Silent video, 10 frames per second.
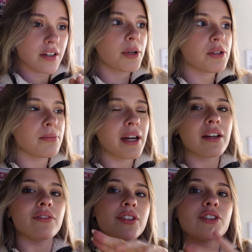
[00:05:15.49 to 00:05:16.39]
but you make
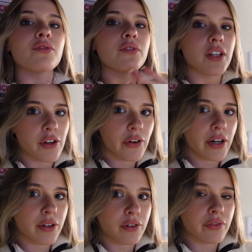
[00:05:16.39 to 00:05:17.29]
a vision video
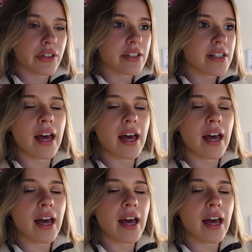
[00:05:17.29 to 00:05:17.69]
out of it,